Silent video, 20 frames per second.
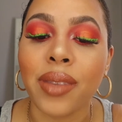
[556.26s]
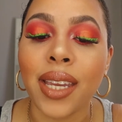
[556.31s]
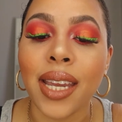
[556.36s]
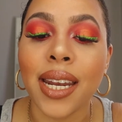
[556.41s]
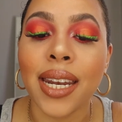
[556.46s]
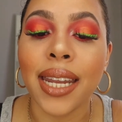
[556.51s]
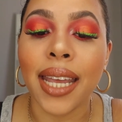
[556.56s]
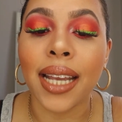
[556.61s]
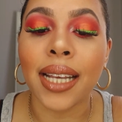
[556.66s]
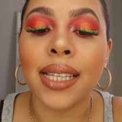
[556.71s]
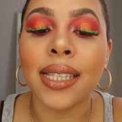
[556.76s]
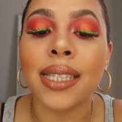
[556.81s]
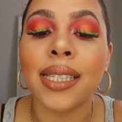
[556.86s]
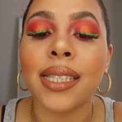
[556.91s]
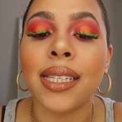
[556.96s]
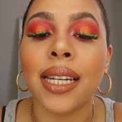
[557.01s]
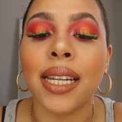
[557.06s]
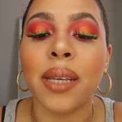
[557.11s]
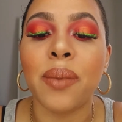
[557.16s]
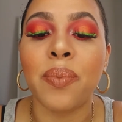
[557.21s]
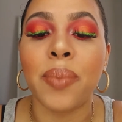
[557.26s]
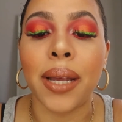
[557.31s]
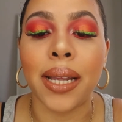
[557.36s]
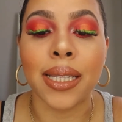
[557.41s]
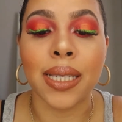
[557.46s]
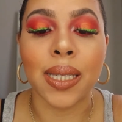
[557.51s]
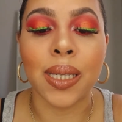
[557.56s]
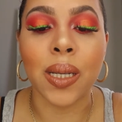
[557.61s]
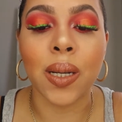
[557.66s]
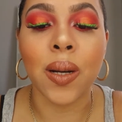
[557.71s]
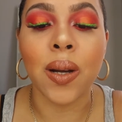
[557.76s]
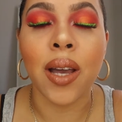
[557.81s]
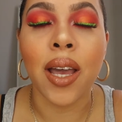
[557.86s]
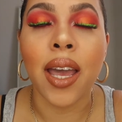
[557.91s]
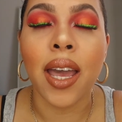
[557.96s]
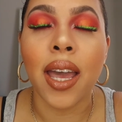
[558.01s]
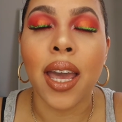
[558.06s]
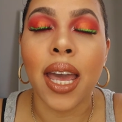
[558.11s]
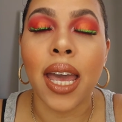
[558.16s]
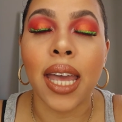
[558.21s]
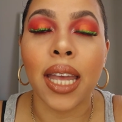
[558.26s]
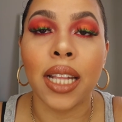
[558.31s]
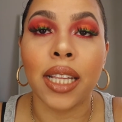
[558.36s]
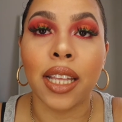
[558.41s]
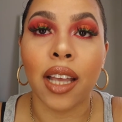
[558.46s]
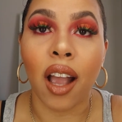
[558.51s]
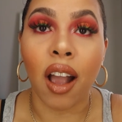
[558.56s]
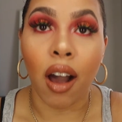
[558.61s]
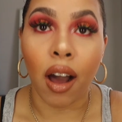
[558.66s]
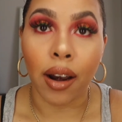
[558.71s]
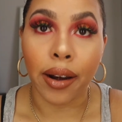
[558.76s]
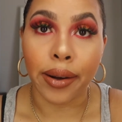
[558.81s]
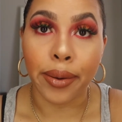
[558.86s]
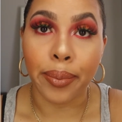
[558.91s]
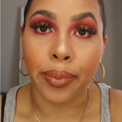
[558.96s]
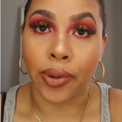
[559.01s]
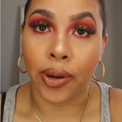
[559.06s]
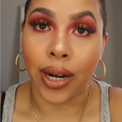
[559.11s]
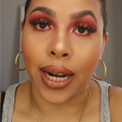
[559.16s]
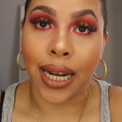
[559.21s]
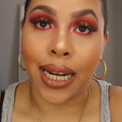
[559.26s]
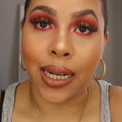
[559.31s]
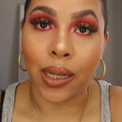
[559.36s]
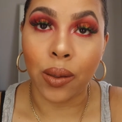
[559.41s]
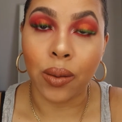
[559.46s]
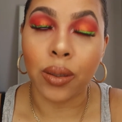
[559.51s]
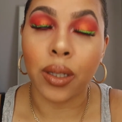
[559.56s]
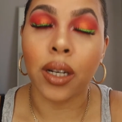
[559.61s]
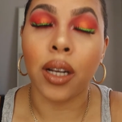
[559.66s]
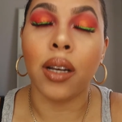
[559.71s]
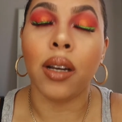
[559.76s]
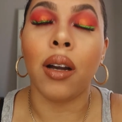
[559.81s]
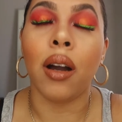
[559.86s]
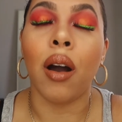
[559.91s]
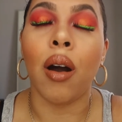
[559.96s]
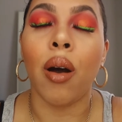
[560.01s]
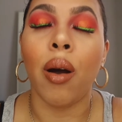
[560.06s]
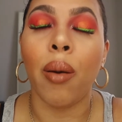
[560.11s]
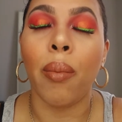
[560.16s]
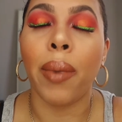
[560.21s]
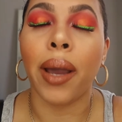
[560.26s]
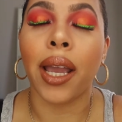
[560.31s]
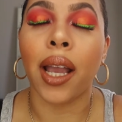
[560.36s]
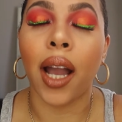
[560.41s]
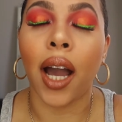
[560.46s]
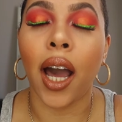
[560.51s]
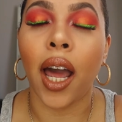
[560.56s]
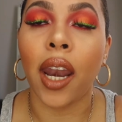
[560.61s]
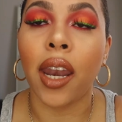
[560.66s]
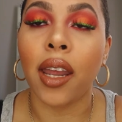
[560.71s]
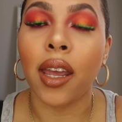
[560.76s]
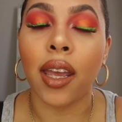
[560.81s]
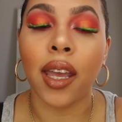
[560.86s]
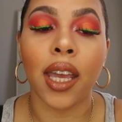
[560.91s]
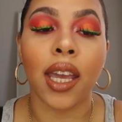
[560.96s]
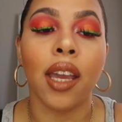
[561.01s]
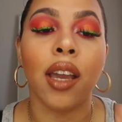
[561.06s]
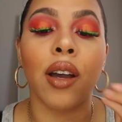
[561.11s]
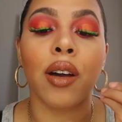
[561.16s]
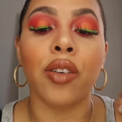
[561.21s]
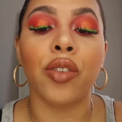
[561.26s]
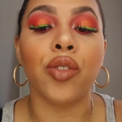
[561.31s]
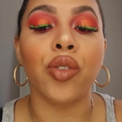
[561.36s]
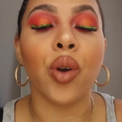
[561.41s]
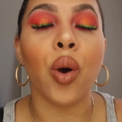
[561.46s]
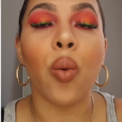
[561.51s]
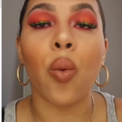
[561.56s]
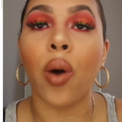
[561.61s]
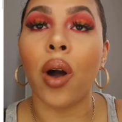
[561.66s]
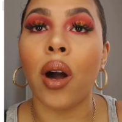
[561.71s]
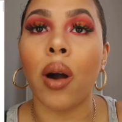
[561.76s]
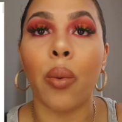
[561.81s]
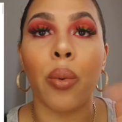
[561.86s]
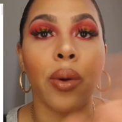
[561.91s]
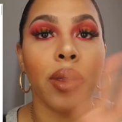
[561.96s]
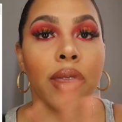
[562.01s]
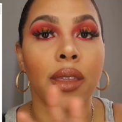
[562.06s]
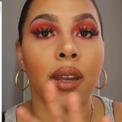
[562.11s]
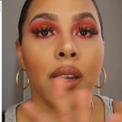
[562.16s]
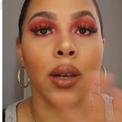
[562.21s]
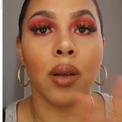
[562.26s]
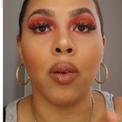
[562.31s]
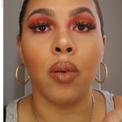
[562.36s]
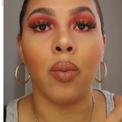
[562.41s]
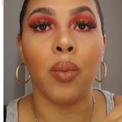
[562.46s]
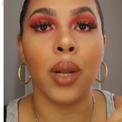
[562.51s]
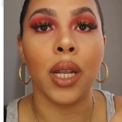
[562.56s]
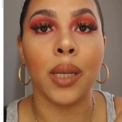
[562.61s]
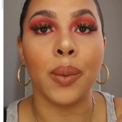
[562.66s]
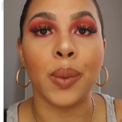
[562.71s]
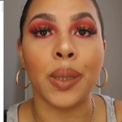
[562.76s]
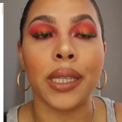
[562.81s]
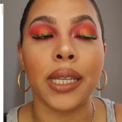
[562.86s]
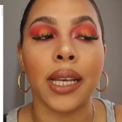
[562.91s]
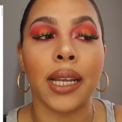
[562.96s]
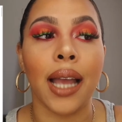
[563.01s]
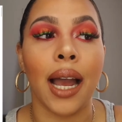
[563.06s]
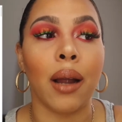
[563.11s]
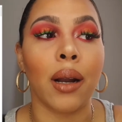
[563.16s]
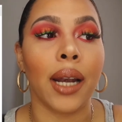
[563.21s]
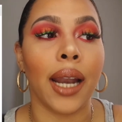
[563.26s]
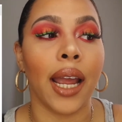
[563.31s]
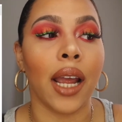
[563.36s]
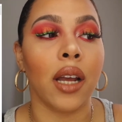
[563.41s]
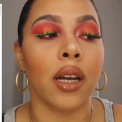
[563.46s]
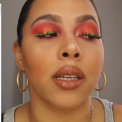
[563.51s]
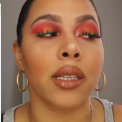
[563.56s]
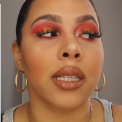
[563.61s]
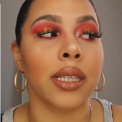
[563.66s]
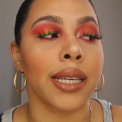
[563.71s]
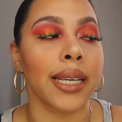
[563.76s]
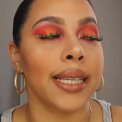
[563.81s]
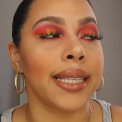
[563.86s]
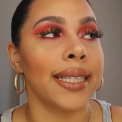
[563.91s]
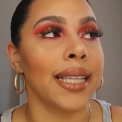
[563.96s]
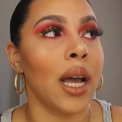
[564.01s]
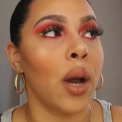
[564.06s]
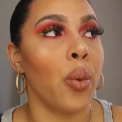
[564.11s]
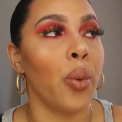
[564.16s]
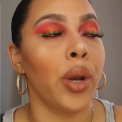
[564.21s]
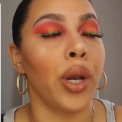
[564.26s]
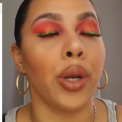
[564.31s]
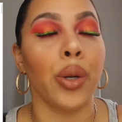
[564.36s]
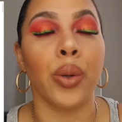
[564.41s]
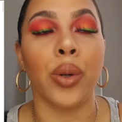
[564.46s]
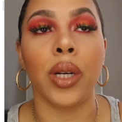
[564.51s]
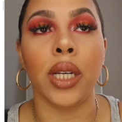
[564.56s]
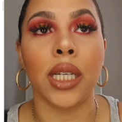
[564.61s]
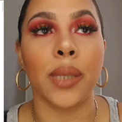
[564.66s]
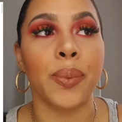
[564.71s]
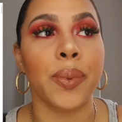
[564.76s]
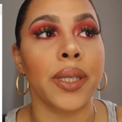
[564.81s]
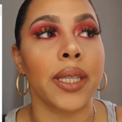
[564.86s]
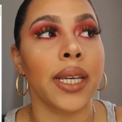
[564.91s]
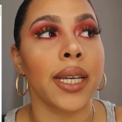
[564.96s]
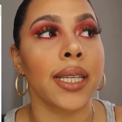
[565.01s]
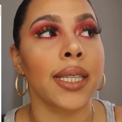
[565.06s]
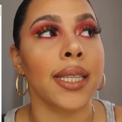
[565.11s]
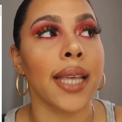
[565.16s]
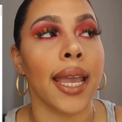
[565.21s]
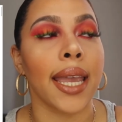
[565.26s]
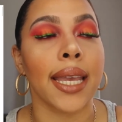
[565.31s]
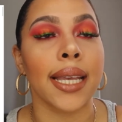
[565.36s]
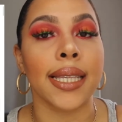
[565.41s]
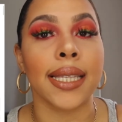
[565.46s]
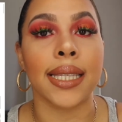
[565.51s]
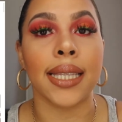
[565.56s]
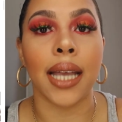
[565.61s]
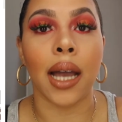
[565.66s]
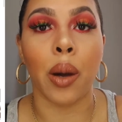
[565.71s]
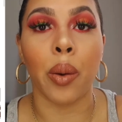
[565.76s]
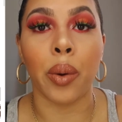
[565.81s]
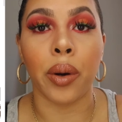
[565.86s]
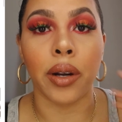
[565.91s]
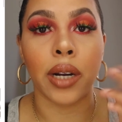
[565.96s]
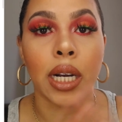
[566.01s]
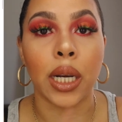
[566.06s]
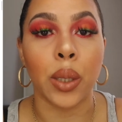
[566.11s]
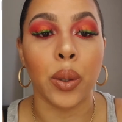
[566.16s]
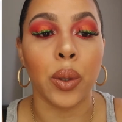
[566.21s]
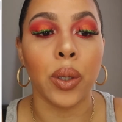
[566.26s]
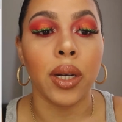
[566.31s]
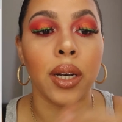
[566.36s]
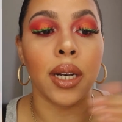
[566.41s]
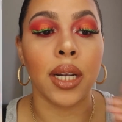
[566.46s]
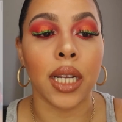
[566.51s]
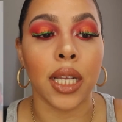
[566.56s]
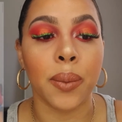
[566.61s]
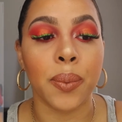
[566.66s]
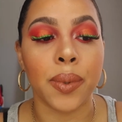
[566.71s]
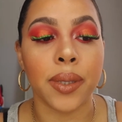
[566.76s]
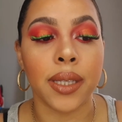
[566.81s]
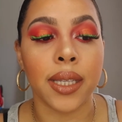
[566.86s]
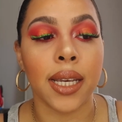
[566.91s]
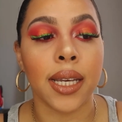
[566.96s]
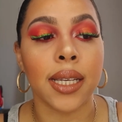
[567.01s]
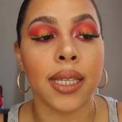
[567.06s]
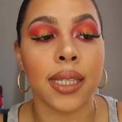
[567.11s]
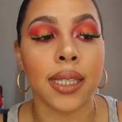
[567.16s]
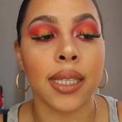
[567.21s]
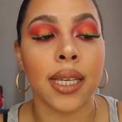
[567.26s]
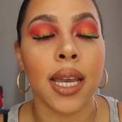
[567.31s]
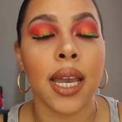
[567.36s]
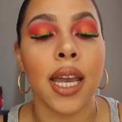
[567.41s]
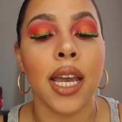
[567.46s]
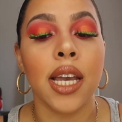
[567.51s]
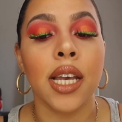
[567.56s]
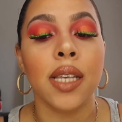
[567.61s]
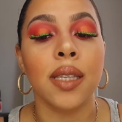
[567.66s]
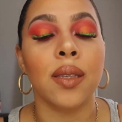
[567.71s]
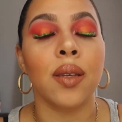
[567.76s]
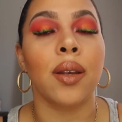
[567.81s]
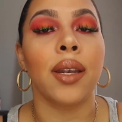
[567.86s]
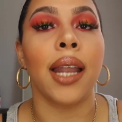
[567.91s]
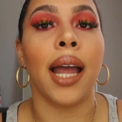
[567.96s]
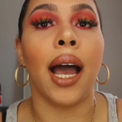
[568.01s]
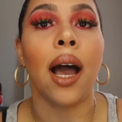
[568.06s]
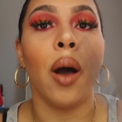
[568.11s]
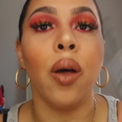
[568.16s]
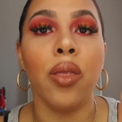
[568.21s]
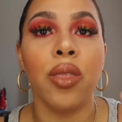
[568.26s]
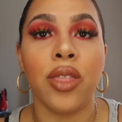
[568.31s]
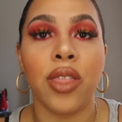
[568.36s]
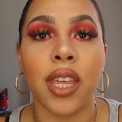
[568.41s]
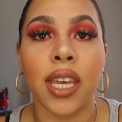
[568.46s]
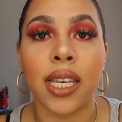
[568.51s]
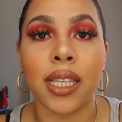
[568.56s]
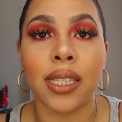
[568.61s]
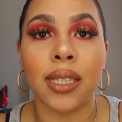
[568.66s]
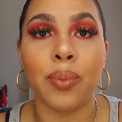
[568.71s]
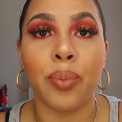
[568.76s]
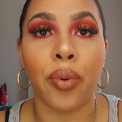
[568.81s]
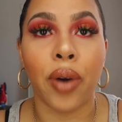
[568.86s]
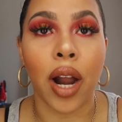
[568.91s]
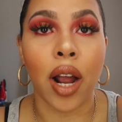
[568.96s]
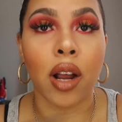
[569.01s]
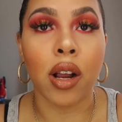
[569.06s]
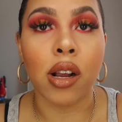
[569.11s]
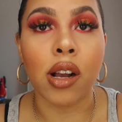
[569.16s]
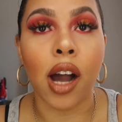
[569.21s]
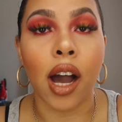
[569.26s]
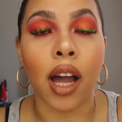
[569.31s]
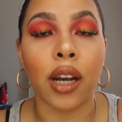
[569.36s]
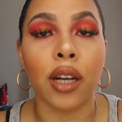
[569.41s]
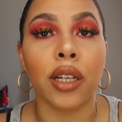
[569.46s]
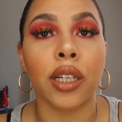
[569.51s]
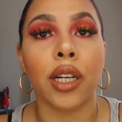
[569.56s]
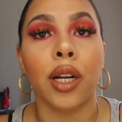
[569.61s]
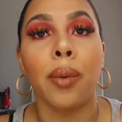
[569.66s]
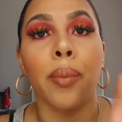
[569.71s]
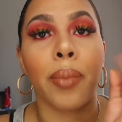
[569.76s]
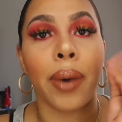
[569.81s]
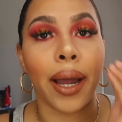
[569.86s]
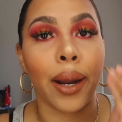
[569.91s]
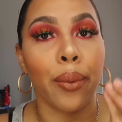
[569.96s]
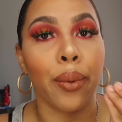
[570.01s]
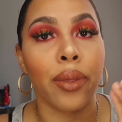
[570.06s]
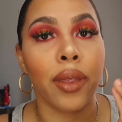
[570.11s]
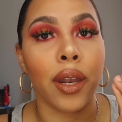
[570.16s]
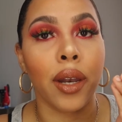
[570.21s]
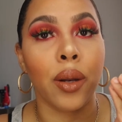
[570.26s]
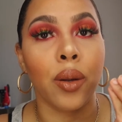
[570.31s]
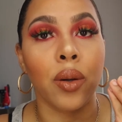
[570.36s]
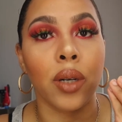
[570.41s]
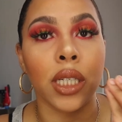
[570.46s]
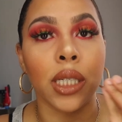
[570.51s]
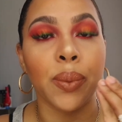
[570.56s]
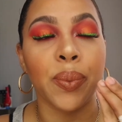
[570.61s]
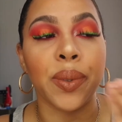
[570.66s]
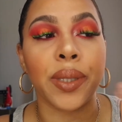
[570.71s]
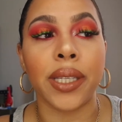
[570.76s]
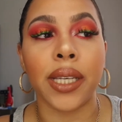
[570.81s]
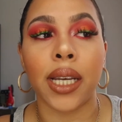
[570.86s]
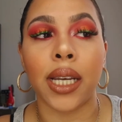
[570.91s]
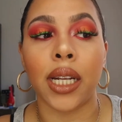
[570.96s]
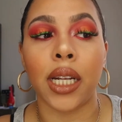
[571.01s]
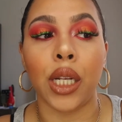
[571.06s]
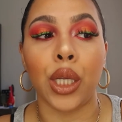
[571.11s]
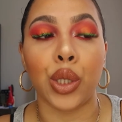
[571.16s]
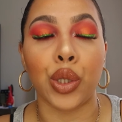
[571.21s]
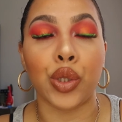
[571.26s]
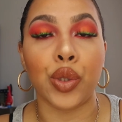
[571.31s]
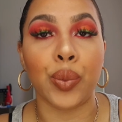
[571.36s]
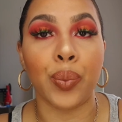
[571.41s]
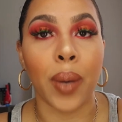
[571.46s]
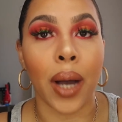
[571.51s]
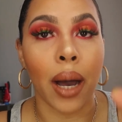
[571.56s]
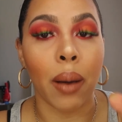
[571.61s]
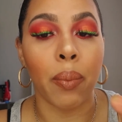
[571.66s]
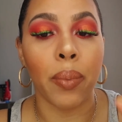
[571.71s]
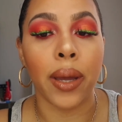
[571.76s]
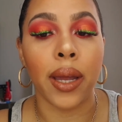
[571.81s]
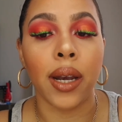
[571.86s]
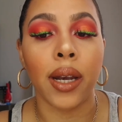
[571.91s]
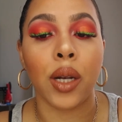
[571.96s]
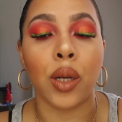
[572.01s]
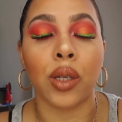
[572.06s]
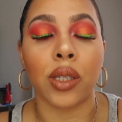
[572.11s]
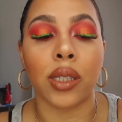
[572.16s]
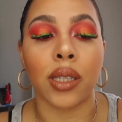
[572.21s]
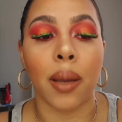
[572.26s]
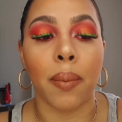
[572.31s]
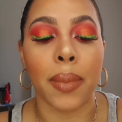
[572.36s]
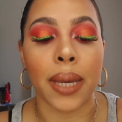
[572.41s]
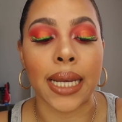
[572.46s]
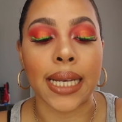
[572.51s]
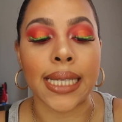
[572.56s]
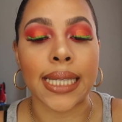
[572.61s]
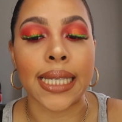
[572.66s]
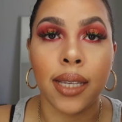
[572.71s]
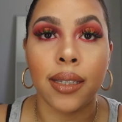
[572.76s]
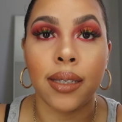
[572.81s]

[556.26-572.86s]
NYX Lip Pencil in the color brown. Oh my god, it goes so well with the nude lipstick. I'm like obsessed now with nude lipsticks. I can start wearing nude lipsticks. So now this brown color combined with the nude lipstick looks poppin', looks amazing.